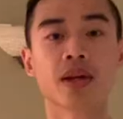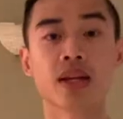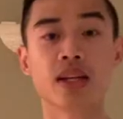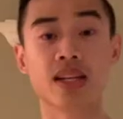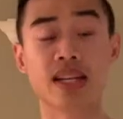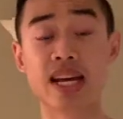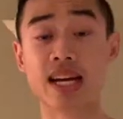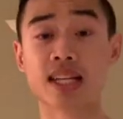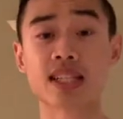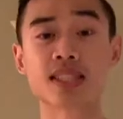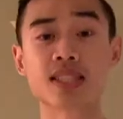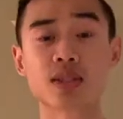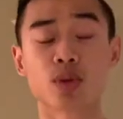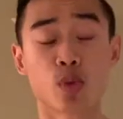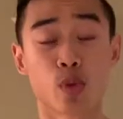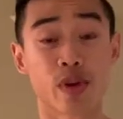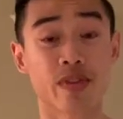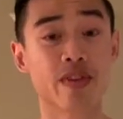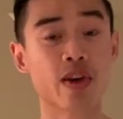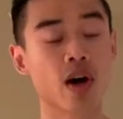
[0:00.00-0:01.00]
Next,
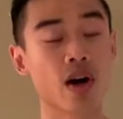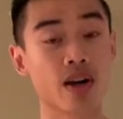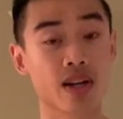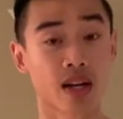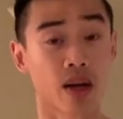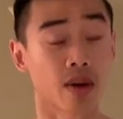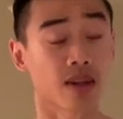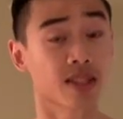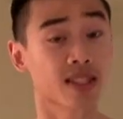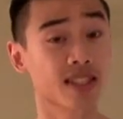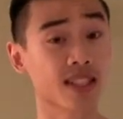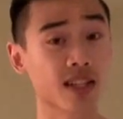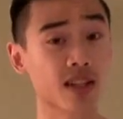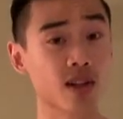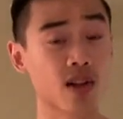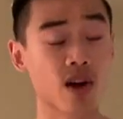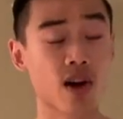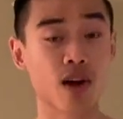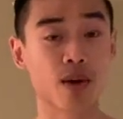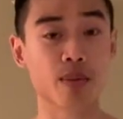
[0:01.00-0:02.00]
we've got single
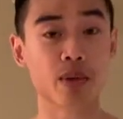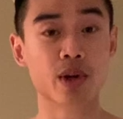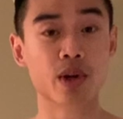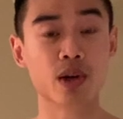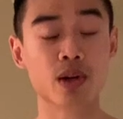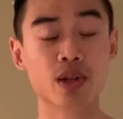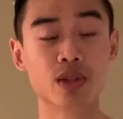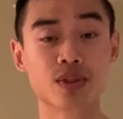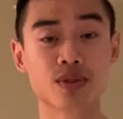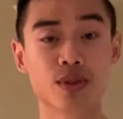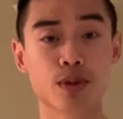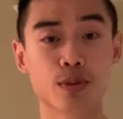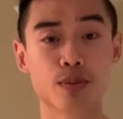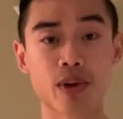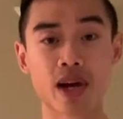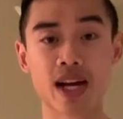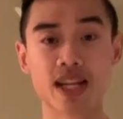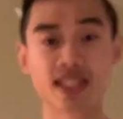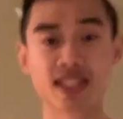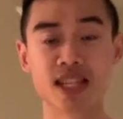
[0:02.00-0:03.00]
arm curls for the
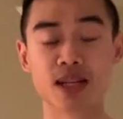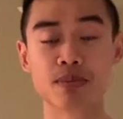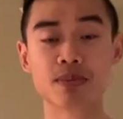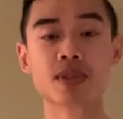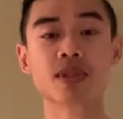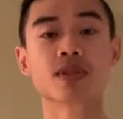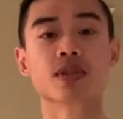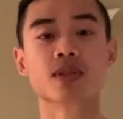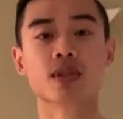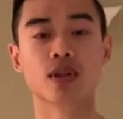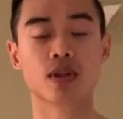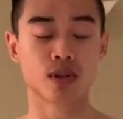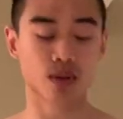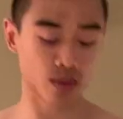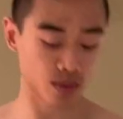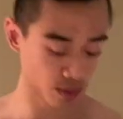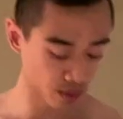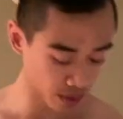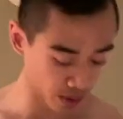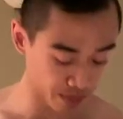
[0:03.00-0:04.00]
biceps.
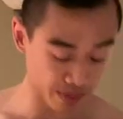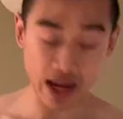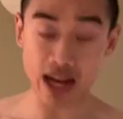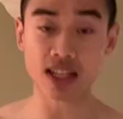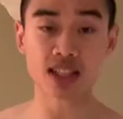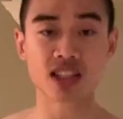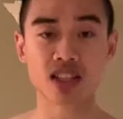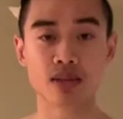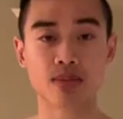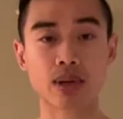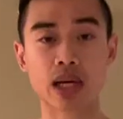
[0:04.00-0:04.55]
So we're back to the